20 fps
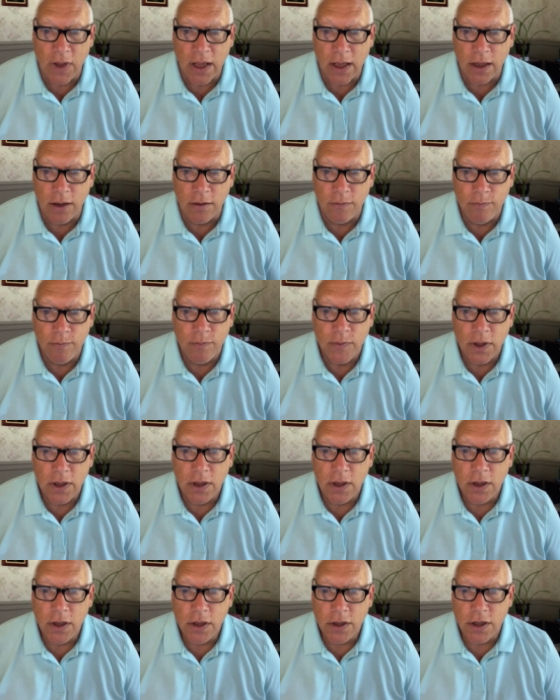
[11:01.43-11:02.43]
uh,
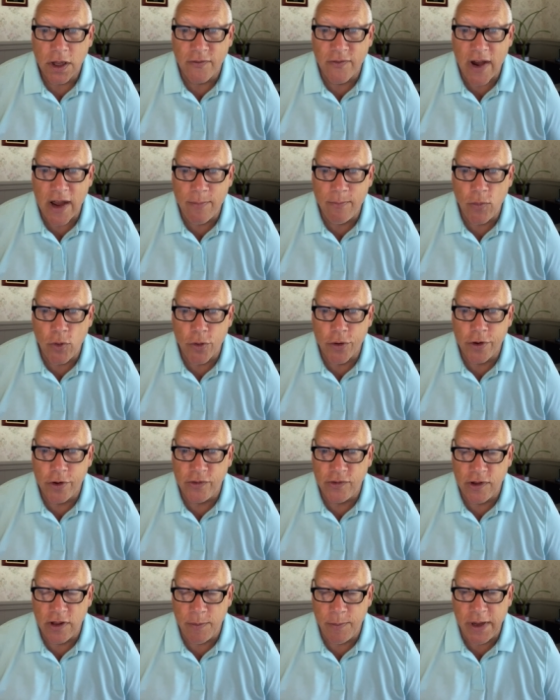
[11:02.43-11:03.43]
the vine
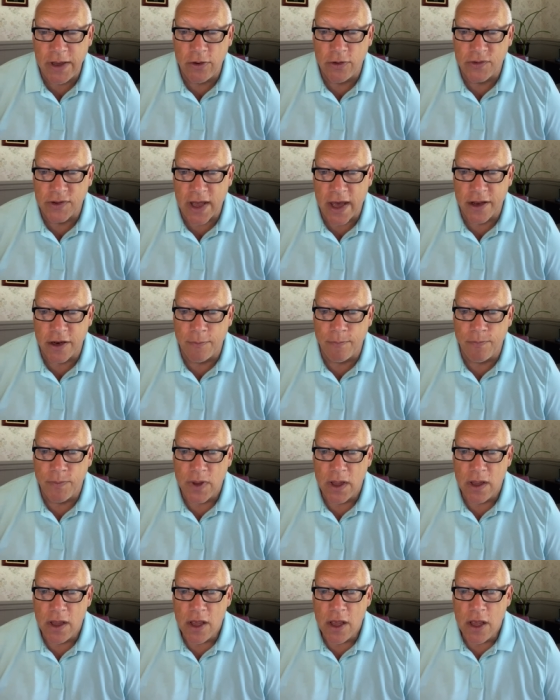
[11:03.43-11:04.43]
borers and the beetles got them.
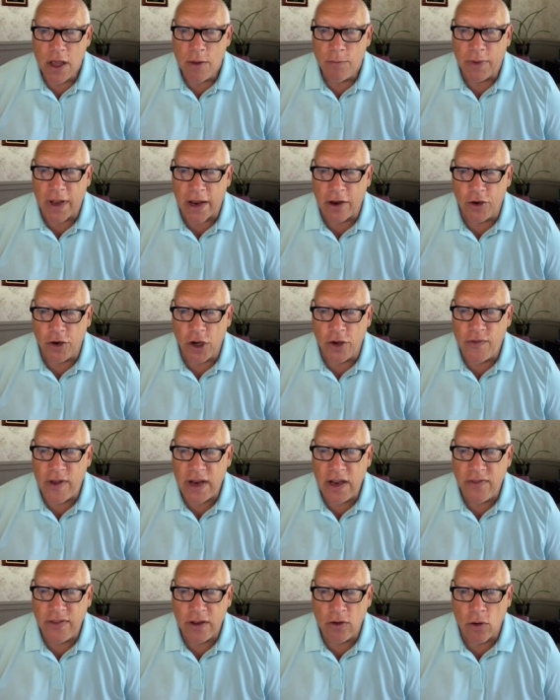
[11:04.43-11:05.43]
But I don't know of
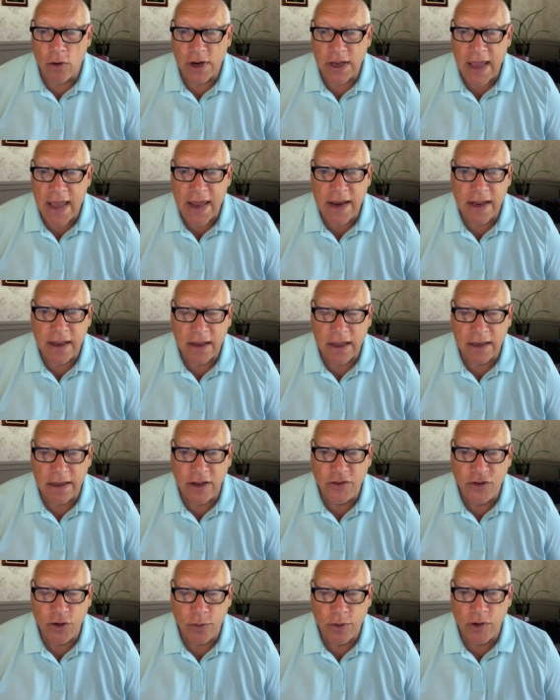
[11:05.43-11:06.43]
anything organic
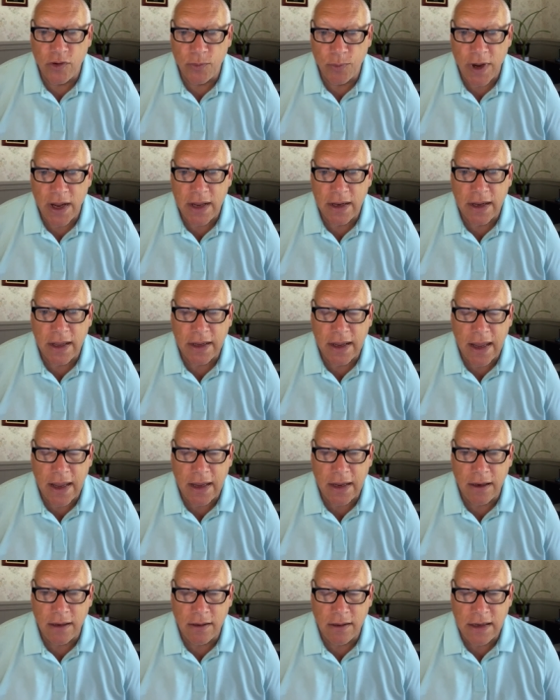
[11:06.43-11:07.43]
unless you were to spray like
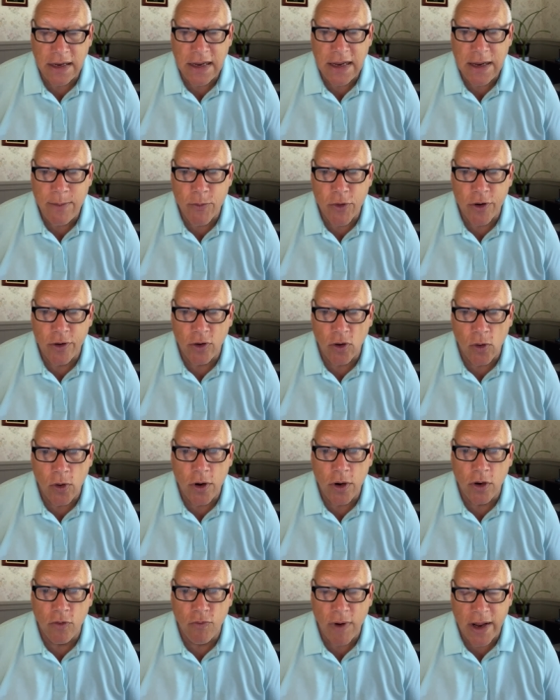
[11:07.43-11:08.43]
a neem or an
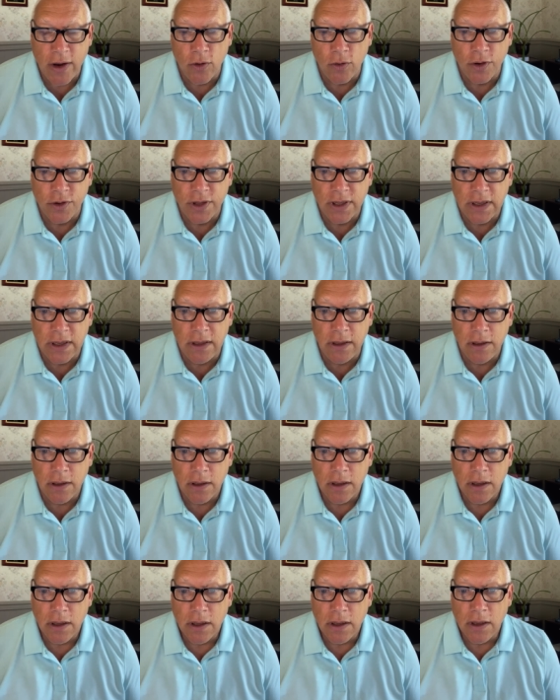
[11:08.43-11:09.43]
oil right on the
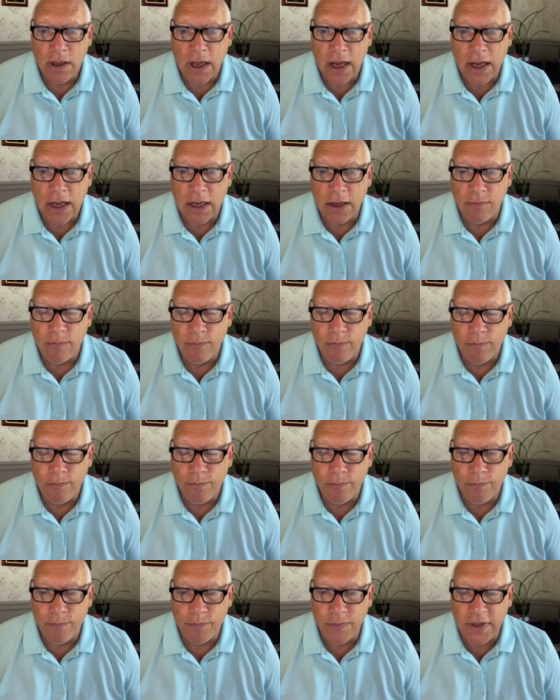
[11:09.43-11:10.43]
uh,
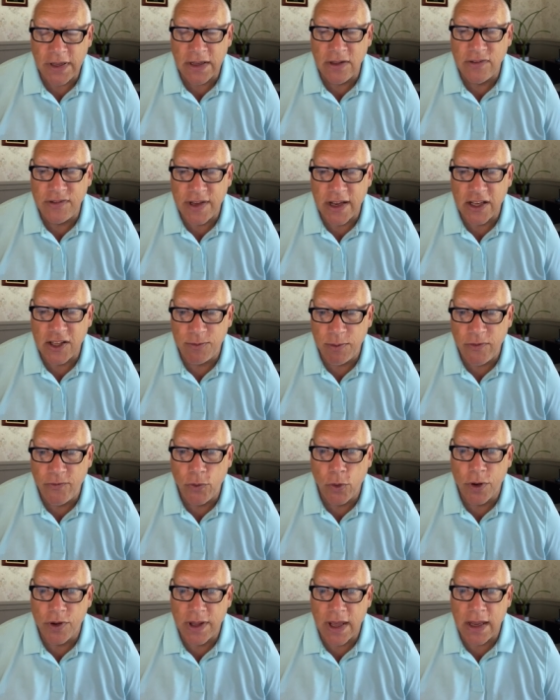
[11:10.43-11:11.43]
the insects
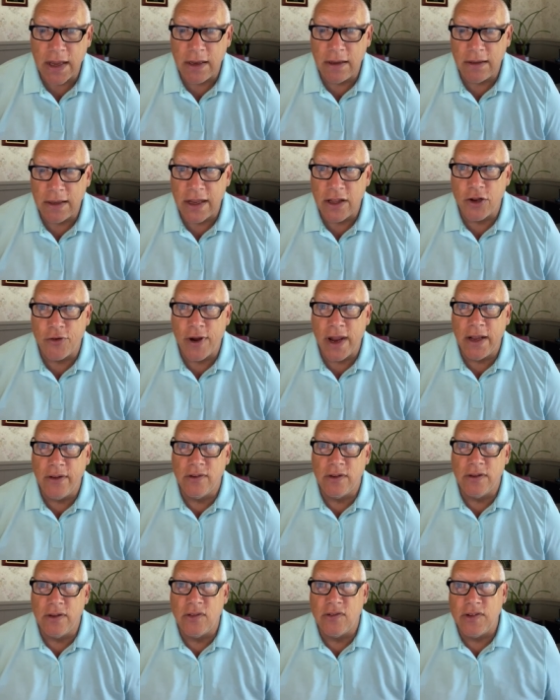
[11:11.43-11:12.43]
before they lay their
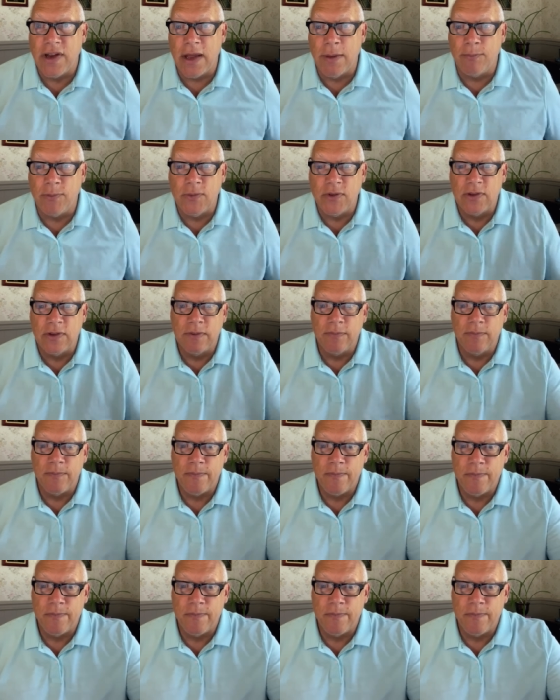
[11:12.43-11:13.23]
eggs in the stems.